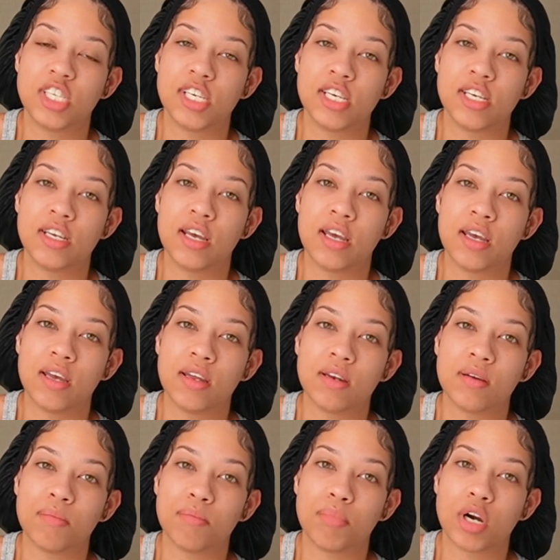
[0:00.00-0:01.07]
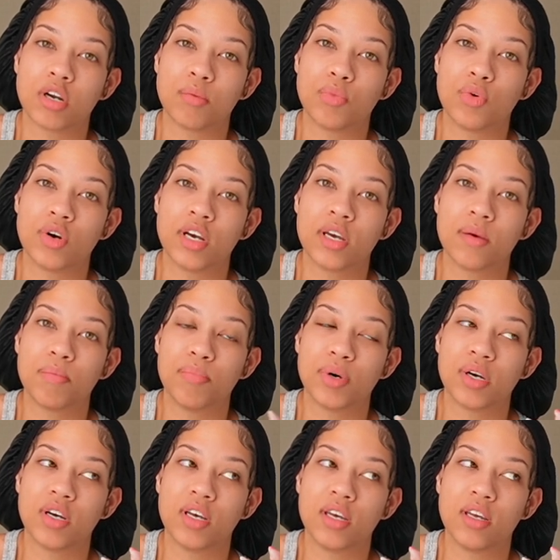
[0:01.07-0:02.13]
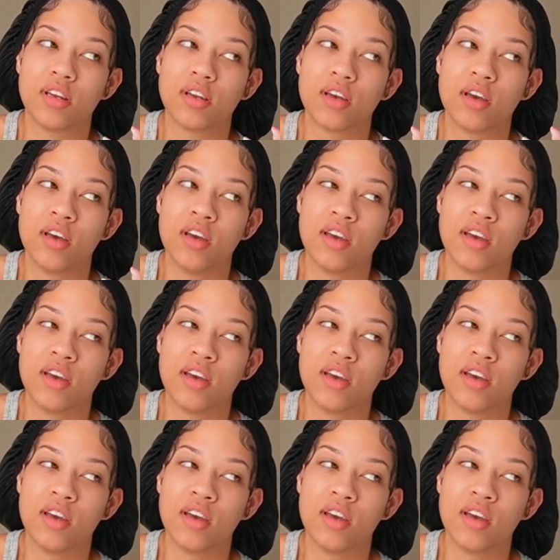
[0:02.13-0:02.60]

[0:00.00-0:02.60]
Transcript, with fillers: JID and Burna Boy, but